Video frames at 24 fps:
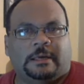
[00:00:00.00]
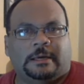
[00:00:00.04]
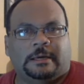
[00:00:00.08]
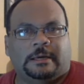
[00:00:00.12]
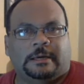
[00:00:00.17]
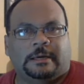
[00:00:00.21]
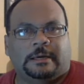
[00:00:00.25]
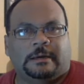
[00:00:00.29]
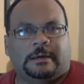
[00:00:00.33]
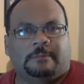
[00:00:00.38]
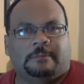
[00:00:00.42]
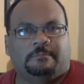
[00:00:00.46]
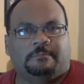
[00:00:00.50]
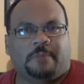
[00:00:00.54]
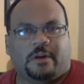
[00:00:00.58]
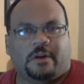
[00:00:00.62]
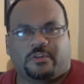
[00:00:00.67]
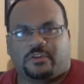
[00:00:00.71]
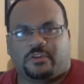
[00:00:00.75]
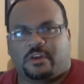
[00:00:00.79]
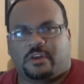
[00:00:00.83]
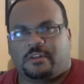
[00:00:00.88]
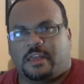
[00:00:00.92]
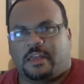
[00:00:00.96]
on
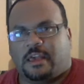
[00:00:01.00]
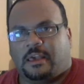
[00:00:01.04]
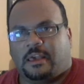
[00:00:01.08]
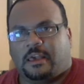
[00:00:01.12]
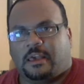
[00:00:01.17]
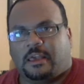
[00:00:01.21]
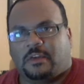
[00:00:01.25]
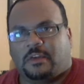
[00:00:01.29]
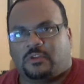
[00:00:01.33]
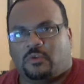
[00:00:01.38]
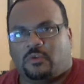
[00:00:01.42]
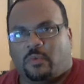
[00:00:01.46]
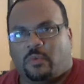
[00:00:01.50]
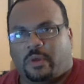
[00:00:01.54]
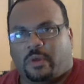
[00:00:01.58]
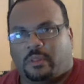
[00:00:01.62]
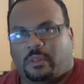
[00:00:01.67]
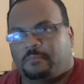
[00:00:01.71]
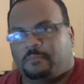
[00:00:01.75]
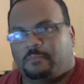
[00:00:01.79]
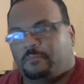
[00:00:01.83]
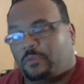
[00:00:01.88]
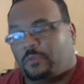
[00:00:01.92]
Sunday against New England.